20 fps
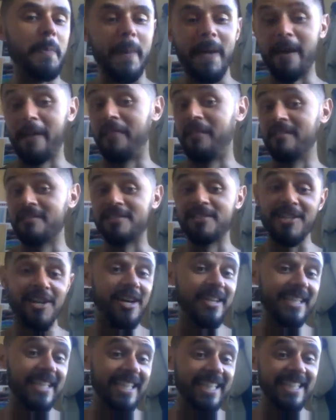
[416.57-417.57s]
path is
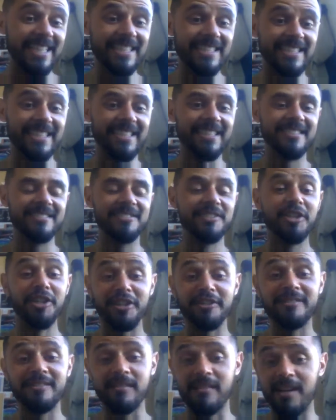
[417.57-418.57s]
not easy. To
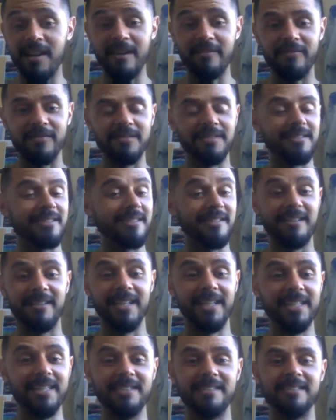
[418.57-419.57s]
go to heaven is
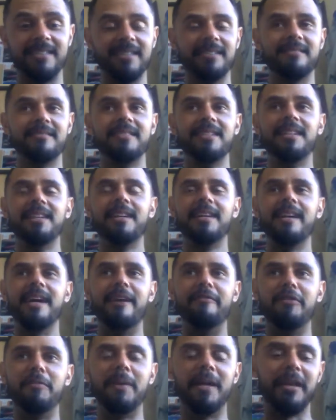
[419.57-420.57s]
not easy.
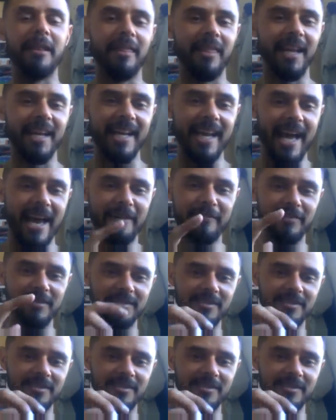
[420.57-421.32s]
Everybody think heaven